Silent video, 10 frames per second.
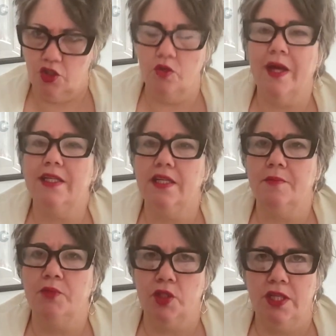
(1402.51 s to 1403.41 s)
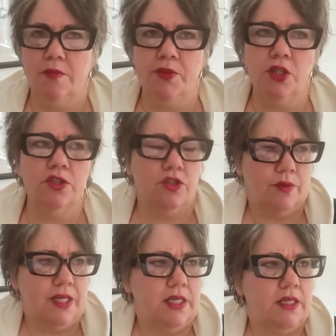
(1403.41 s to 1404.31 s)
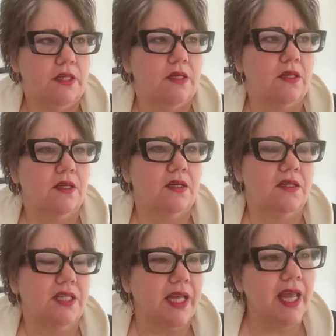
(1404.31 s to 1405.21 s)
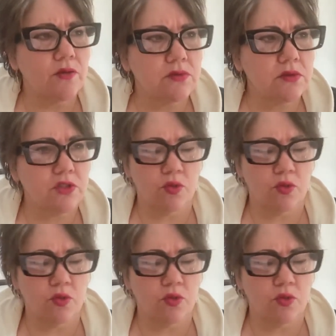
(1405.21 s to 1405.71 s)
Do I need a bookkeeper? Do I need an accountant?